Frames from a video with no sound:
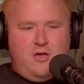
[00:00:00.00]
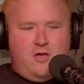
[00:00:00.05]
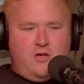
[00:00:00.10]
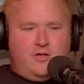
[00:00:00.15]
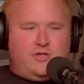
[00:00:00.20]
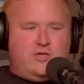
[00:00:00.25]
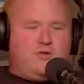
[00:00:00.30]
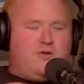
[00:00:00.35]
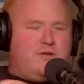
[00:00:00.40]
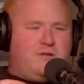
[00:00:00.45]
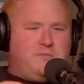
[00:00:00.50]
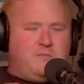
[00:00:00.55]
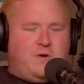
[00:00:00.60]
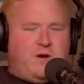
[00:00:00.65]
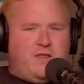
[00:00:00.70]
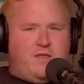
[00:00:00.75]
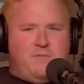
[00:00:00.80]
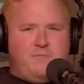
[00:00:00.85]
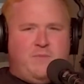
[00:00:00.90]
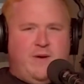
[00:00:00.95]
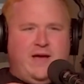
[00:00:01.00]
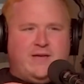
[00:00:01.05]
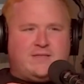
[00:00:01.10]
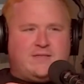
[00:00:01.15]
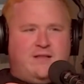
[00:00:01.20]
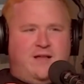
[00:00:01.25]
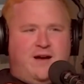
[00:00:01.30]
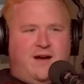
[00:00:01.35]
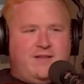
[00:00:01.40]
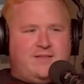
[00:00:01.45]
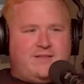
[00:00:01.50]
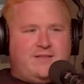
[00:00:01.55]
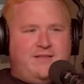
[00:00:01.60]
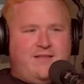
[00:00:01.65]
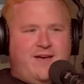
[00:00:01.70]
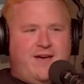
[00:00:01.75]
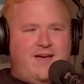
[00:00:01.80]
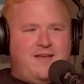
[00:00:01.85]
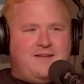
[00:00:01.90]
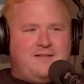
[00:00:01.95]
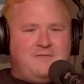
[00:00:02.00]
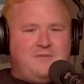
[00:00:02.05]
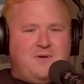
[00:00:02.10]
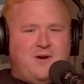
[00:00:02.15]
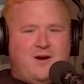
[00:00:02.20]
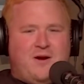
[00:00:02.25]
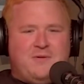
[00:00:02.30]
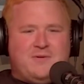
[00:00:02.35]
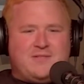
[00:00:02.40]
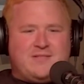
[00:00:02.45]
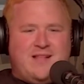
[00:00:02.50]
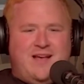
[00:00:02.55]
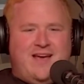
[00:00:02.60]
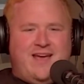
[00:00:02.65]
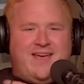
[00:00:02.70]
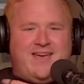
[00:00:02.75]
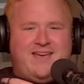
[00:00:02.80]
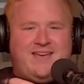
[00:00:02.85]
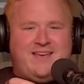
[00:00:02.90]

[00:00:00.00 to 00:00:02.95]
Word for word: dude, one of the best lines in that where I was like,